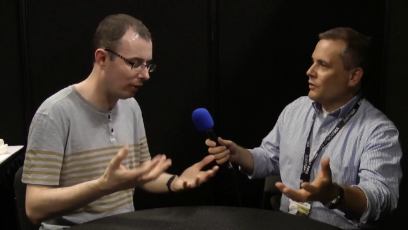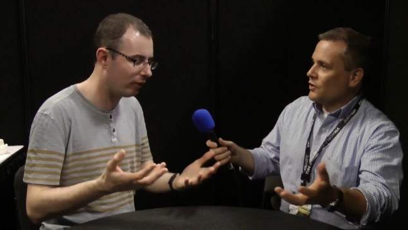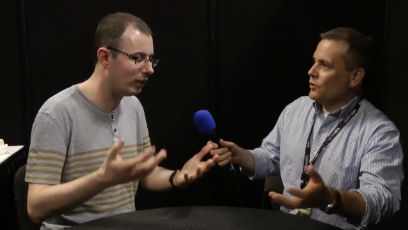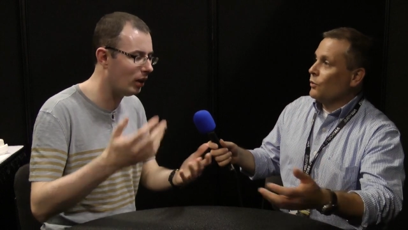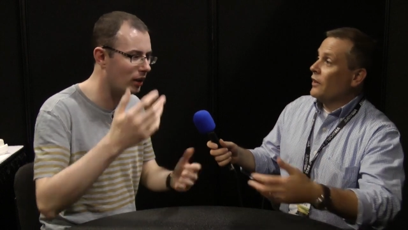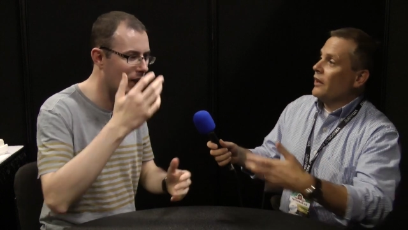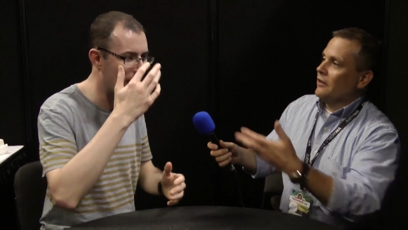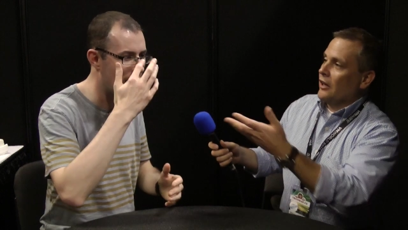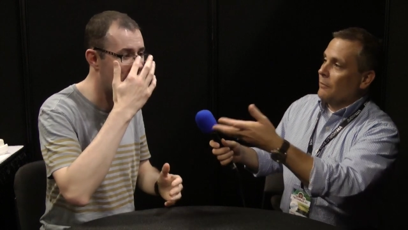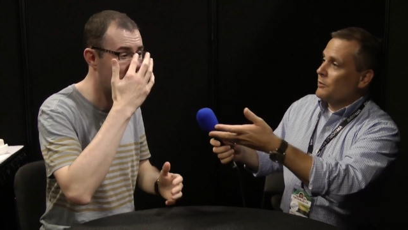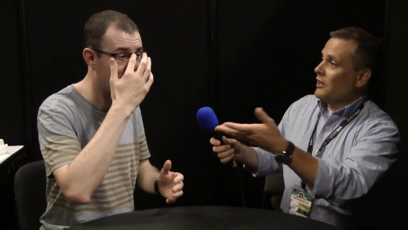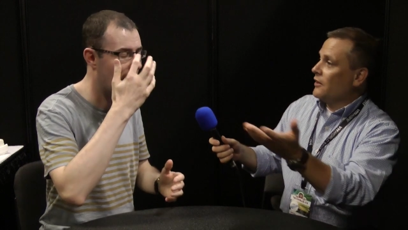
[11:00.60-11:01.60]
Speaker 1: there's the, and the
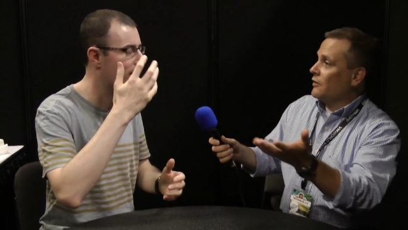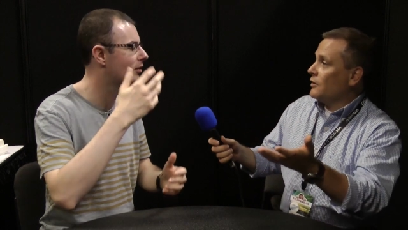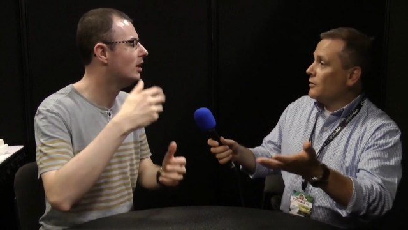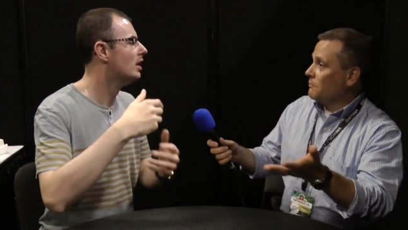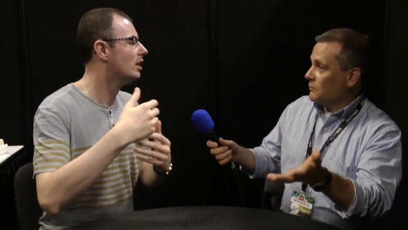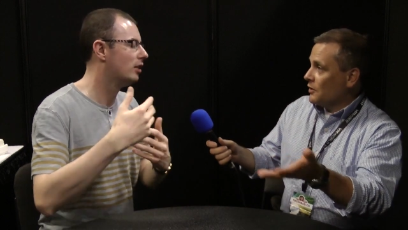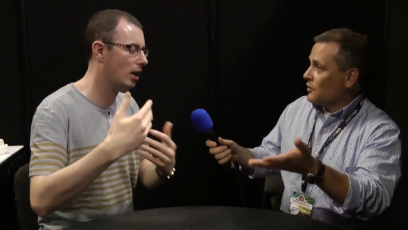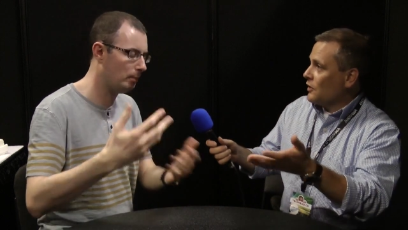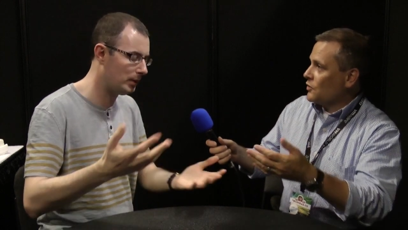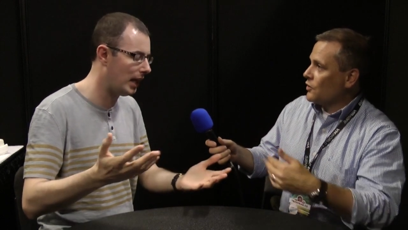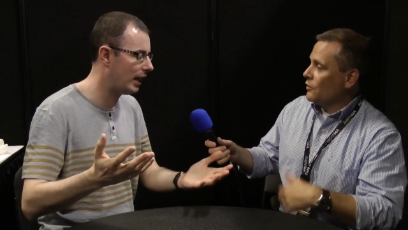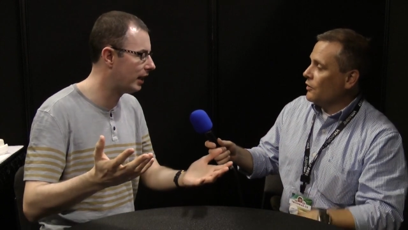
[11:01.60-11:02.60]
updating it, that you, you the
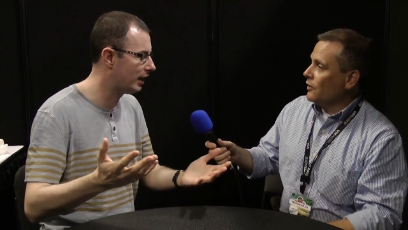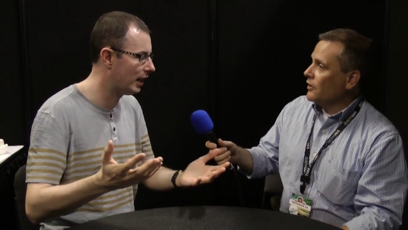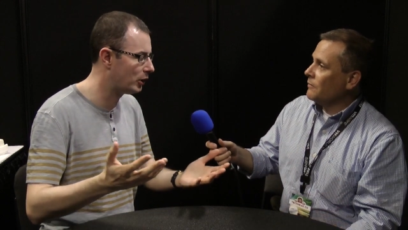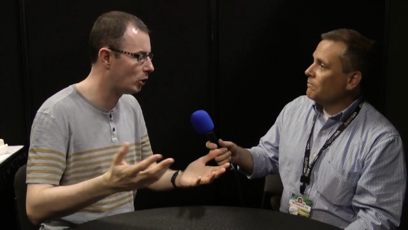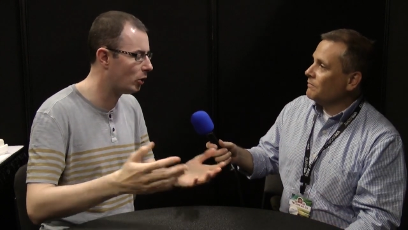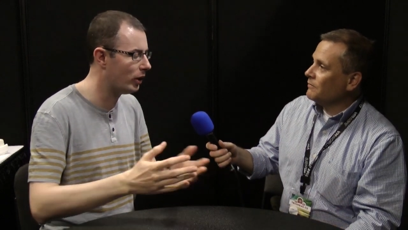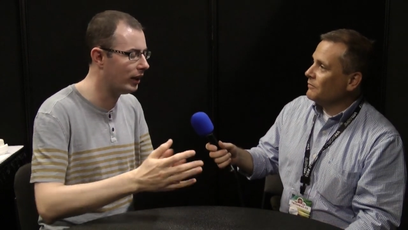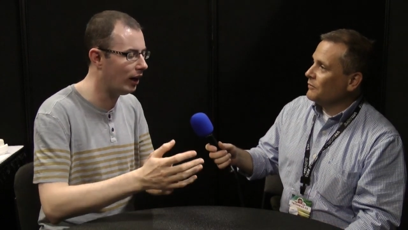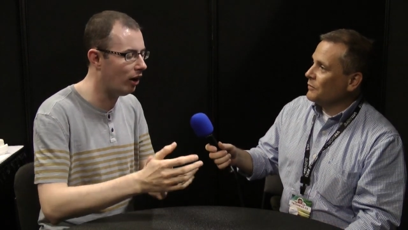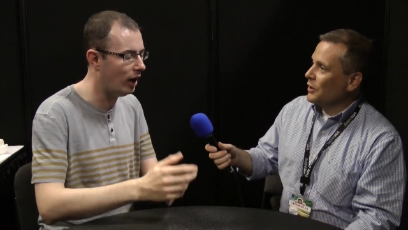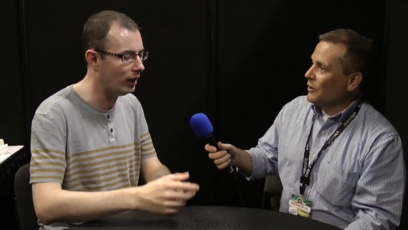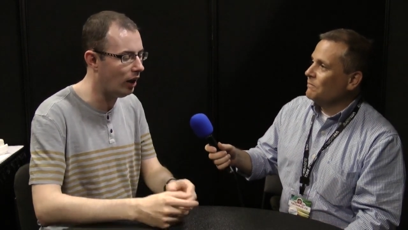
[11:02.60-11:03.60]
Speaker 2: updating that you're doing
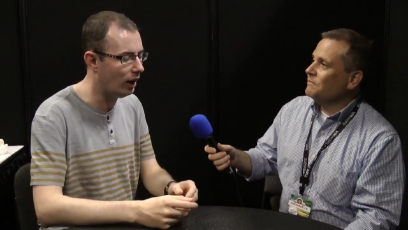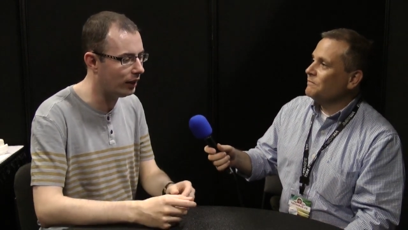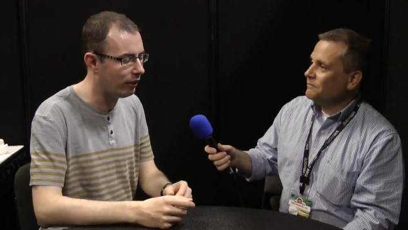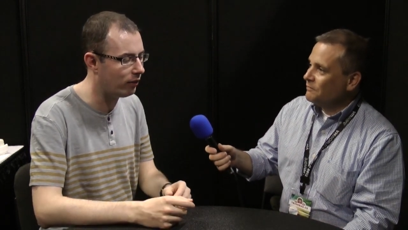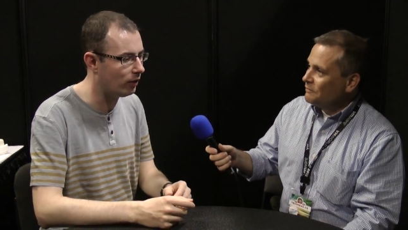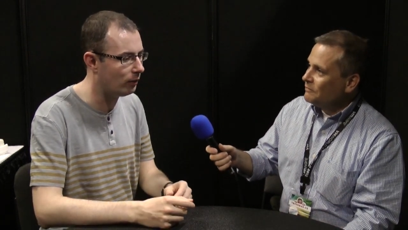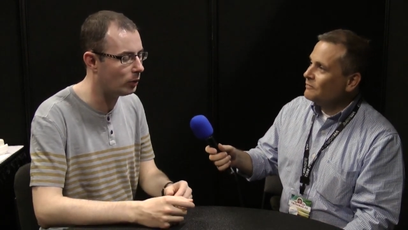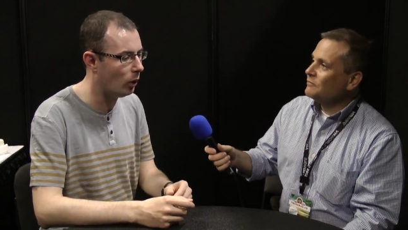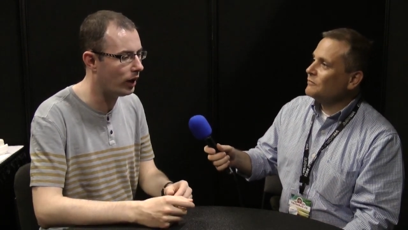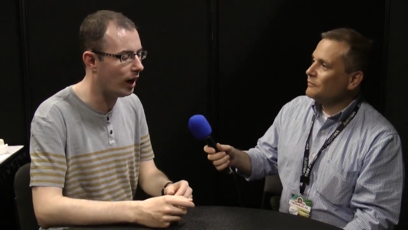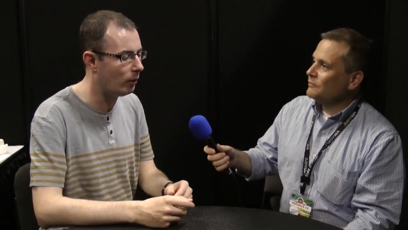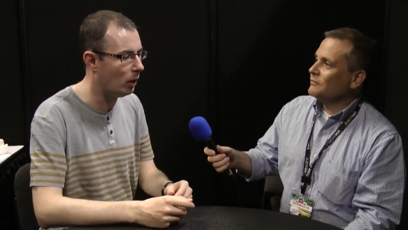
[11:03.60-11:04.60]
there, all, yep. all this stuff
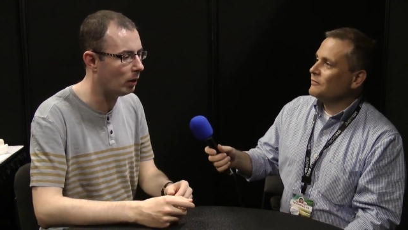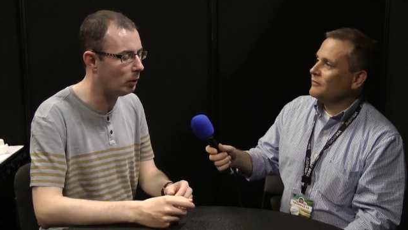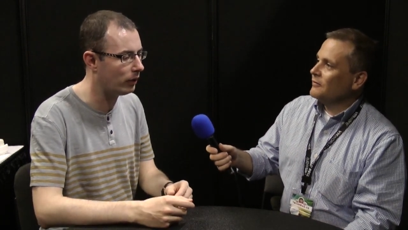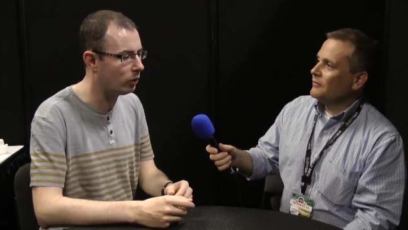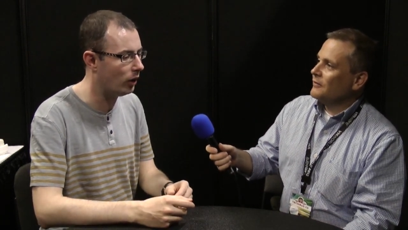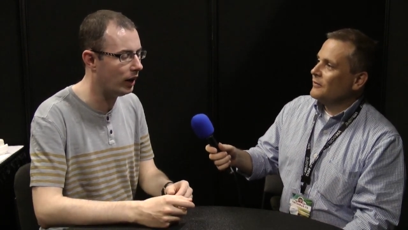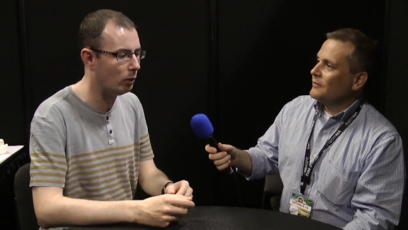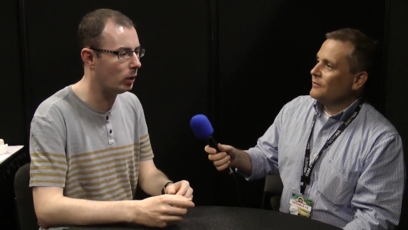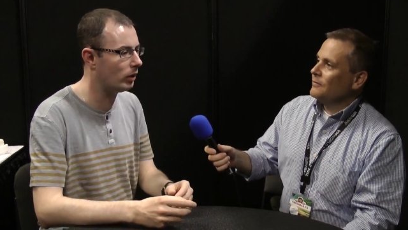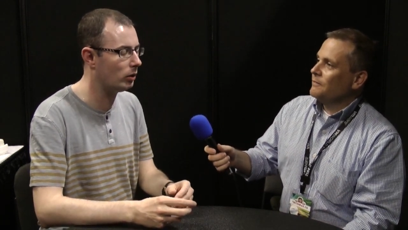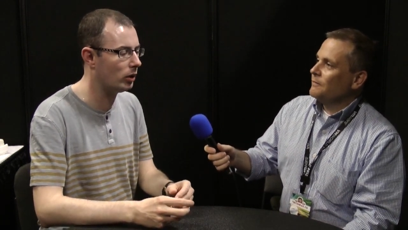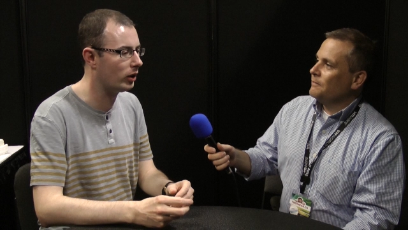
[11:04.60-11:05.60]
going on, what, what's going on.
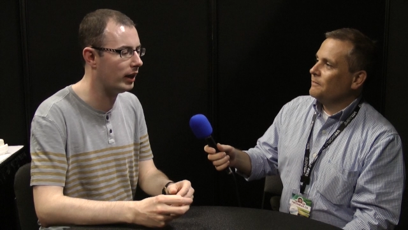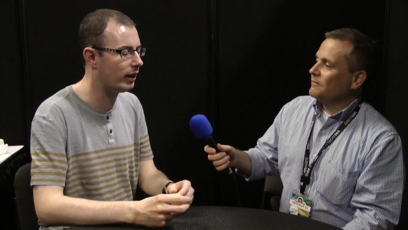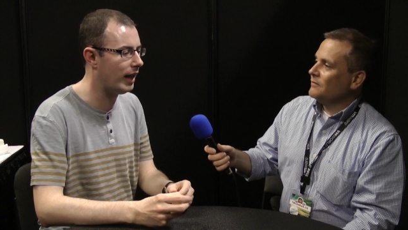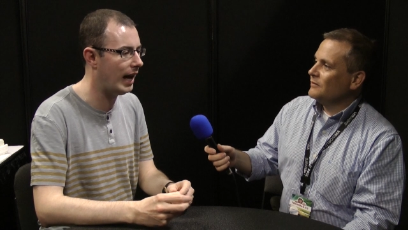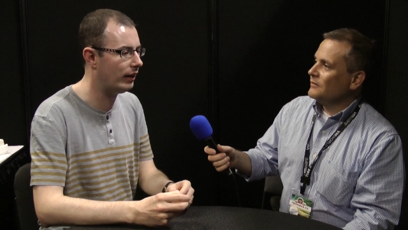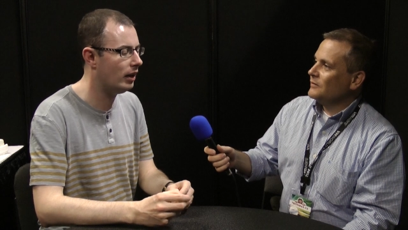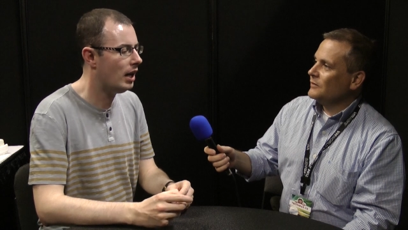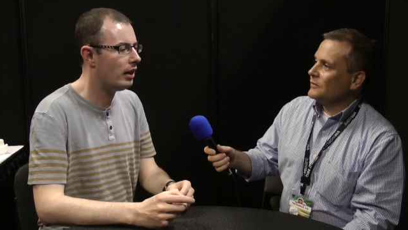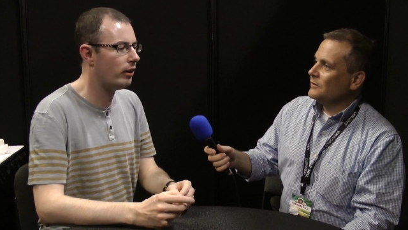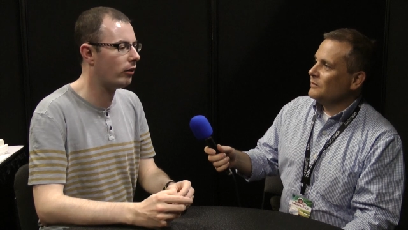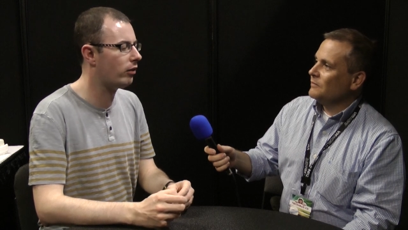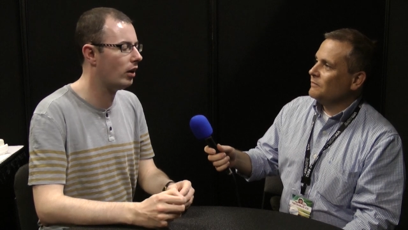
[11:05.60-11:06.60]
We're looking at that.
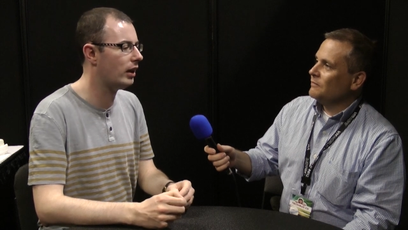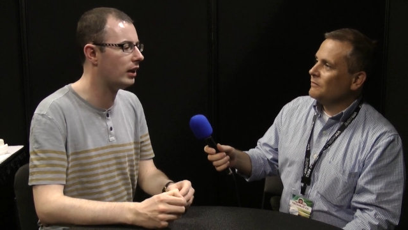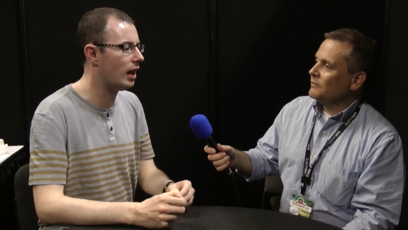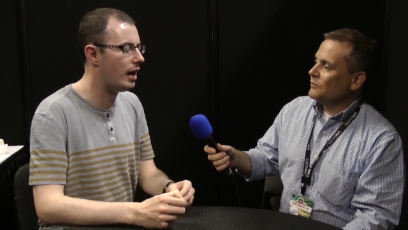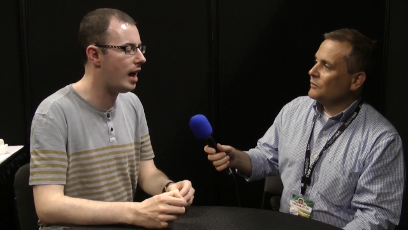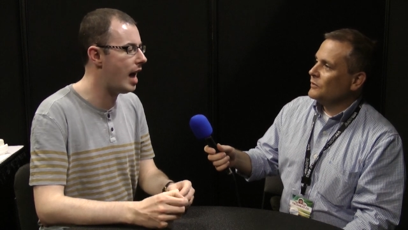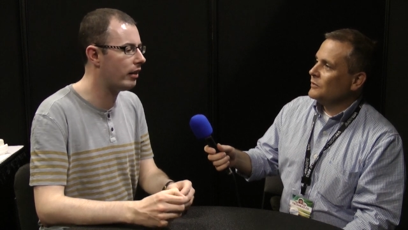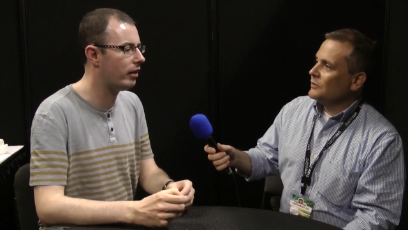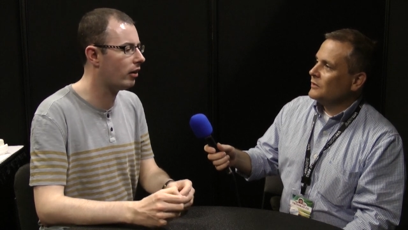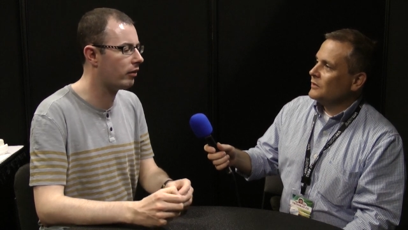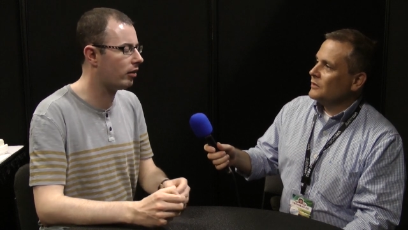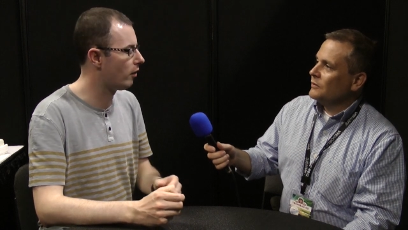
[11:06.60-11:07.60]
There's uh, and
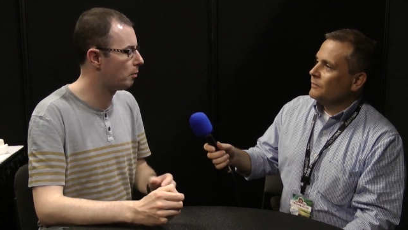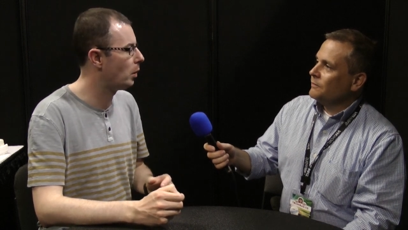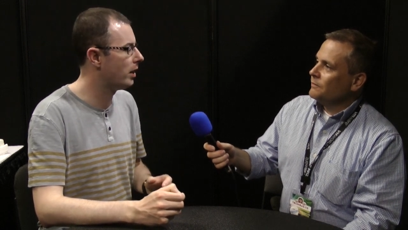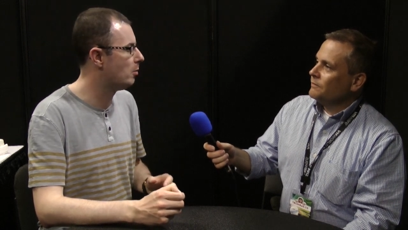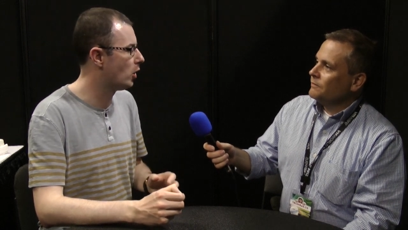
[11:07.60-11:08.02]
there's there's pretty